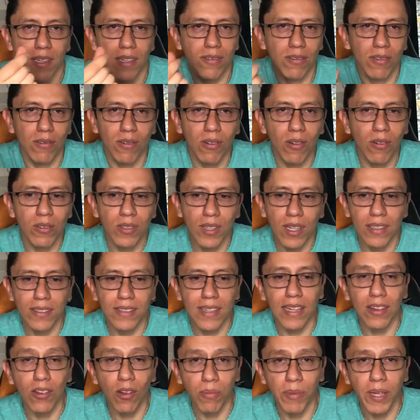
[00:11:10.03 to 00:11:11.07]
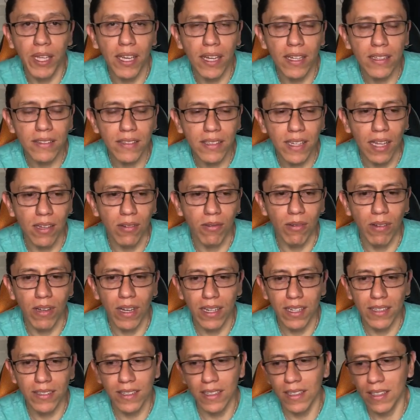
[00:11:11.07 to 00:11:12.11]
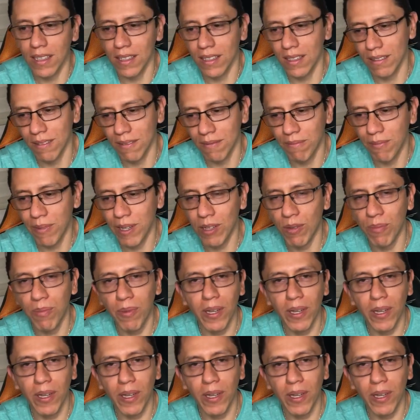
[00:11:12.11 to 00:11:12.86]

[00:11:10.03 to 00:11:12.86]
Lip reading: because calculating it to the millimeter is impossible.